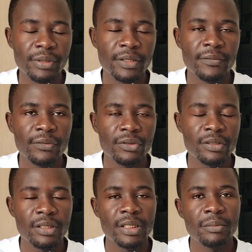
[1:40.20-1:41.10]

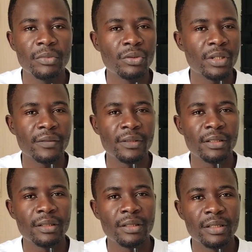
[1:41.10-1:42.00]
PS4 Slim, or
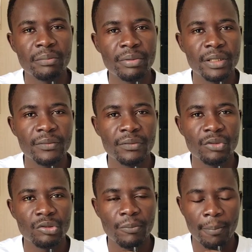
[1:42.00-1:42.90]
even the
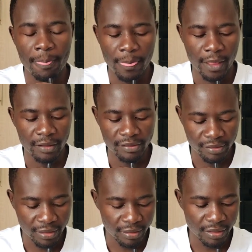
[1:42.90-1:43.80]
PS4
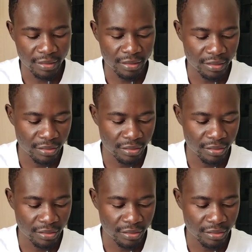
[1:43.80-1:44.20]
Standard.